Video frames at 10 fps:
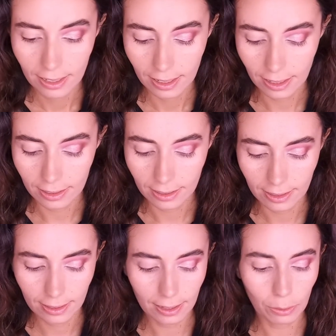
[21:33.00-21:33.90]

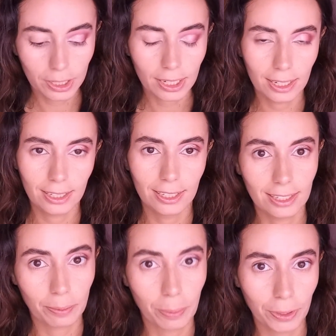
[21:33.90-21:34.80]
Because I was kind of
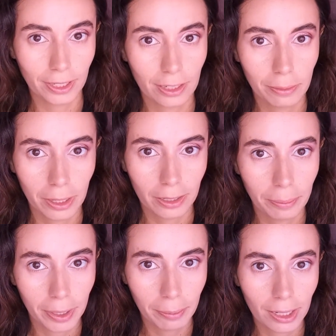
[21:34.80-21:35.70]
disappointed by the
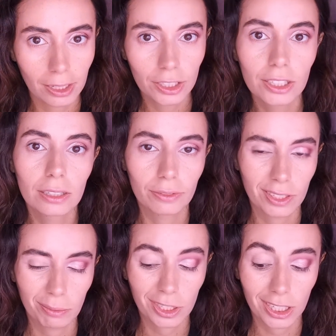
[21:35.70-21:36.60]
pigmentation of
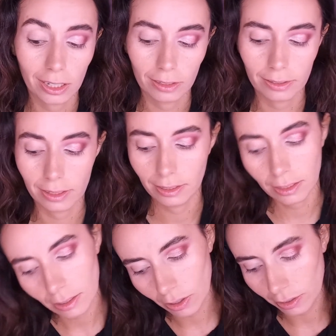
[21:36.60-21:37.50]
some shadows I did
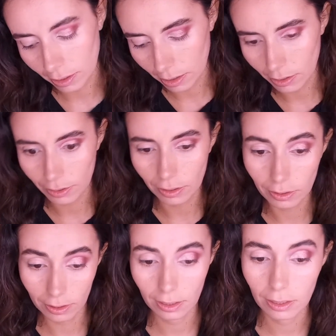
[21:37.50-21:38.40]
on the other
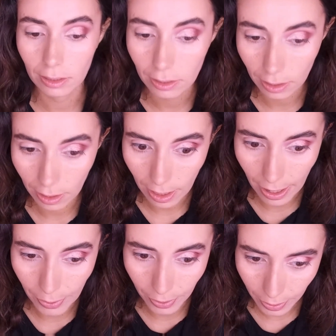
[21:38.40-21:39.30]
look, the
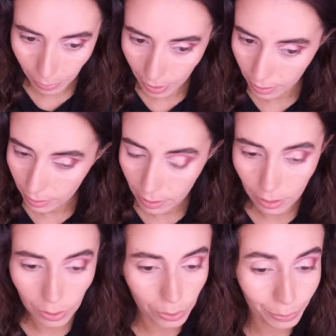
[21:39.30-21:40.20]
Arya one,
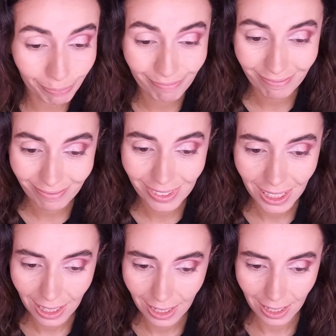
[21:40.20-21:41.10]
so
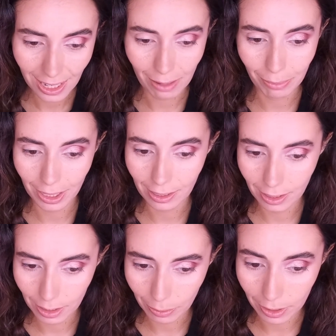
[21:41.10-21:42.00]
I'm glad
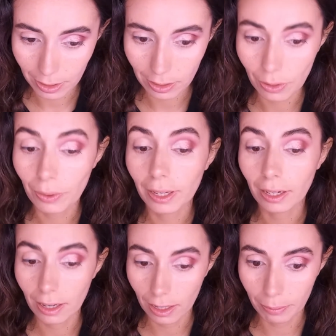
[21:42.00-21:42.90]
this one is going
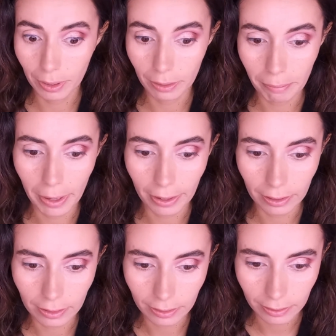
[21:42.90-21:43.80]
a bit
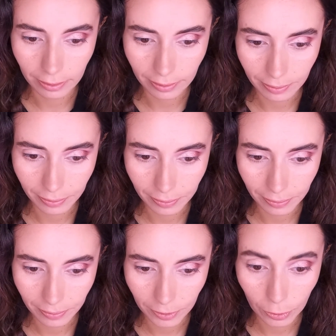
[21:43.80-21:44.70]
better,
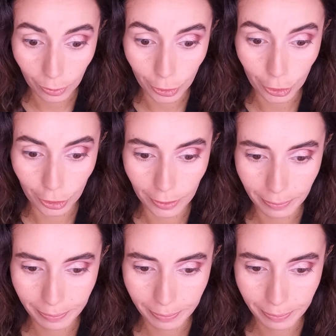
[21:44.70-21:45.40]
for sure.